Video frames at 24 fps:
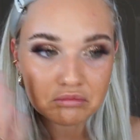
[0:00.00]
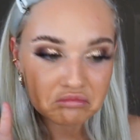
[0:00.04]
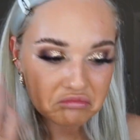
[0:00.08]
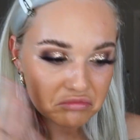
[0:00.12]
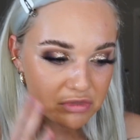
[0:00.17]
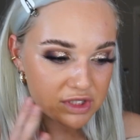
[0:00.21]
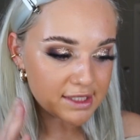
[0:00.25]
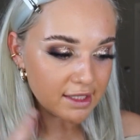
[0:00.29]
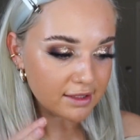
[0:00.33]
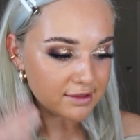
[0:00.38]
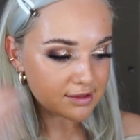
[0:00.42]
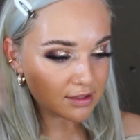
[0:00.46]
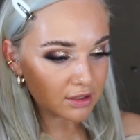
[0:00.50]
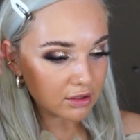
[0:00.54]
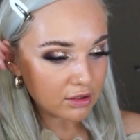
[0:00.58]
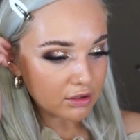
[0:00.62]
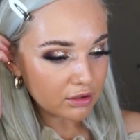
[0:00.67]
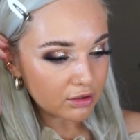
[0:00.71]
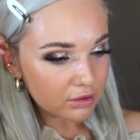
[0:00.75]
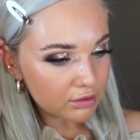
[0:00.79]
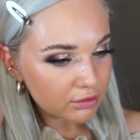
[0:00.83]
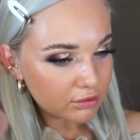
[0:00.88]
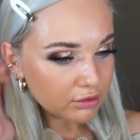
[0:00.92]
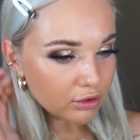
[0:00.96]

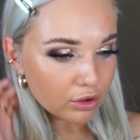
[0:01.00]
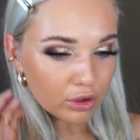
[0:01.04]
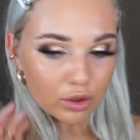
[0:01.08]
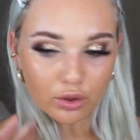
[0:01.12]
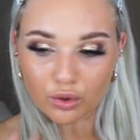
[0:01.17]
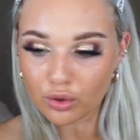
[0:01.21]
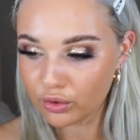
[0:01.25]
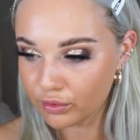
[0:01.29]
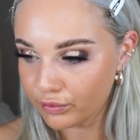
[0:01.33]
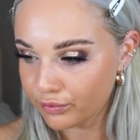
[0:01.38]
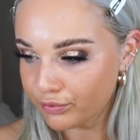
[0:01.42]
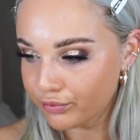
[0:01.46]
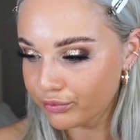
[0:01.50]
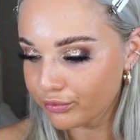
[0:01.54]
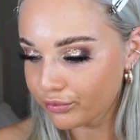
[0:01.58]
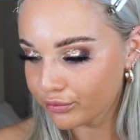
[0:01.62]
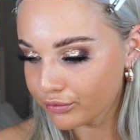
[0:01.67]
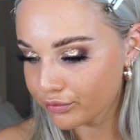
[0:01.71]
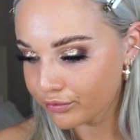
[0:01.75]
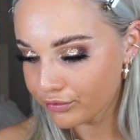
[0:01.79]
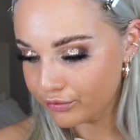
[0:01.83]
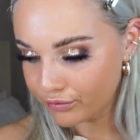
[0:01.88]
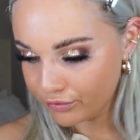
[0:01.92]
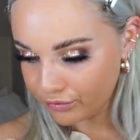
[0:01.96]
subtle glow.
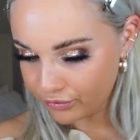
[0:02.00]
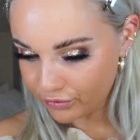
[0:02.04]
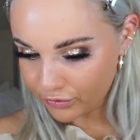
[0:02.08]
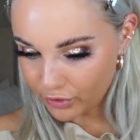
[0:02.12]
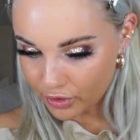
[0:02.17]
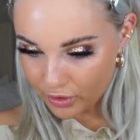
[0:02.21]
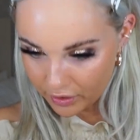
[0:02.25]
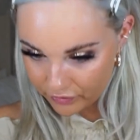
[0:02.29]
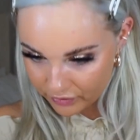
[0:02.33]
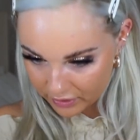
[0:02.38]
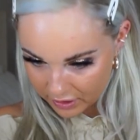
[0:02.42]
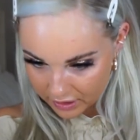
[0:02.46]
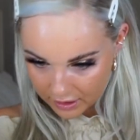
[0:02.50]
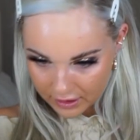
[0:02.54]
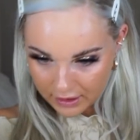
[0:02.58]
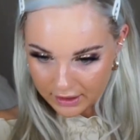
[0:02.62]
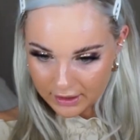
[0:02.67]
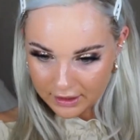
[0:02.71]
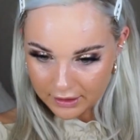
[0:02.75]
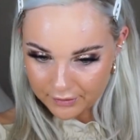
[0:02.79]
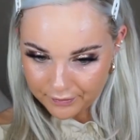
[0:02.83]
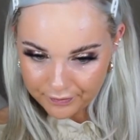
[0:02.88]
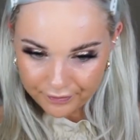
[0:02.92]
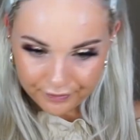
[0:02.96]
No, I really
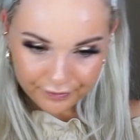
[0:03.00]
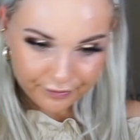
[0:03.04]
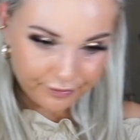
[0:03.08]
like it.